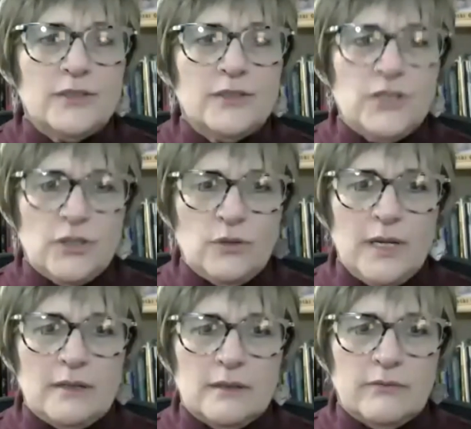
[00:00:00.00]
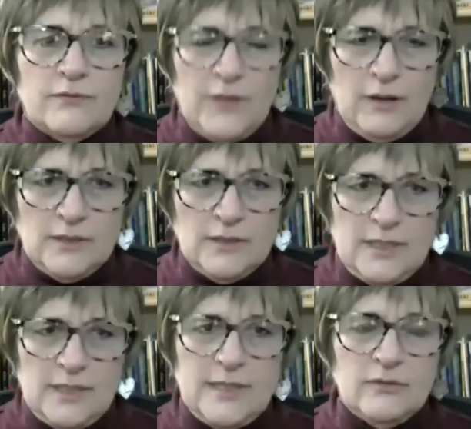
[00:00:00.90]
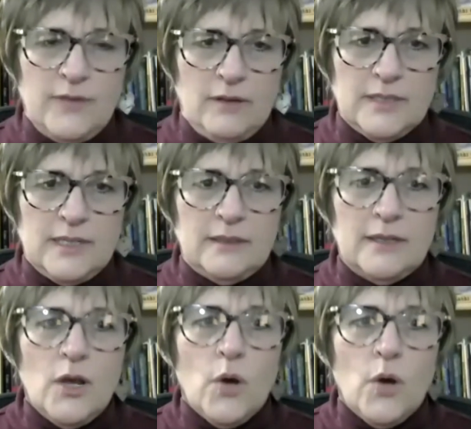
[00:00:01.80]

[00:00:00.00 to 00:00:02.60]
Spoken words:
doing felting, needle felting,